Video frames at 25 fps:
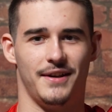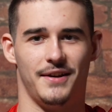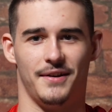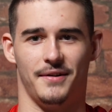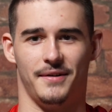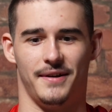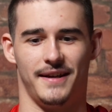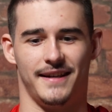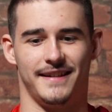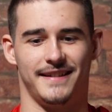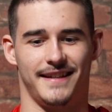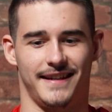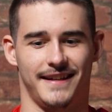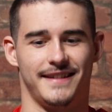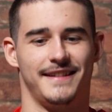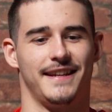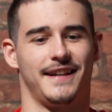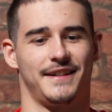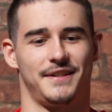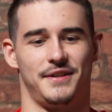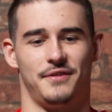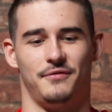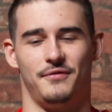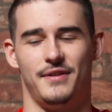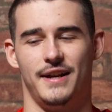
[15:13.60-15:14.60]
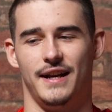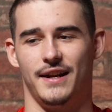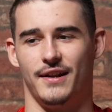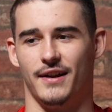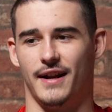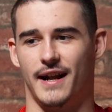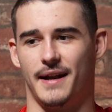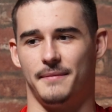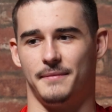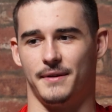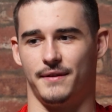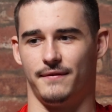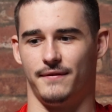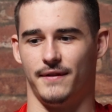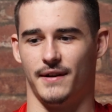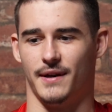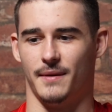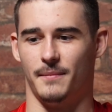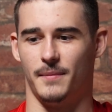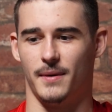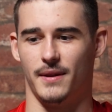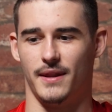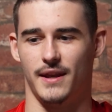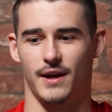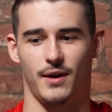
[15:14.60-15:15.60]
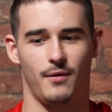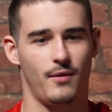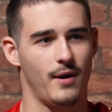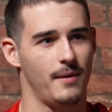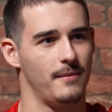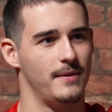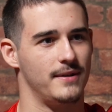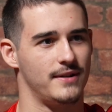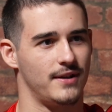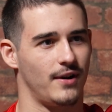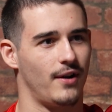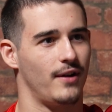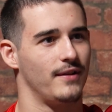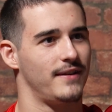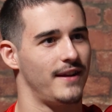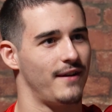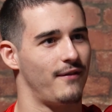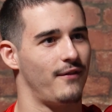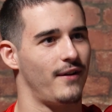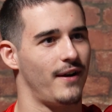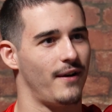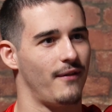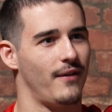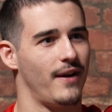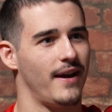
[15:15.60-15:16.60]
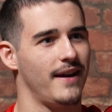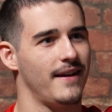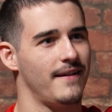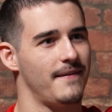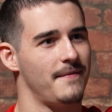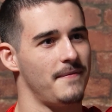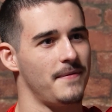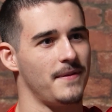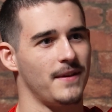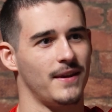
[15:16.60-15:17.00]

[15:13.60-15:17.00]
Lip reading: It's actually a really good atmosphere, but the equipment's a lot different out there.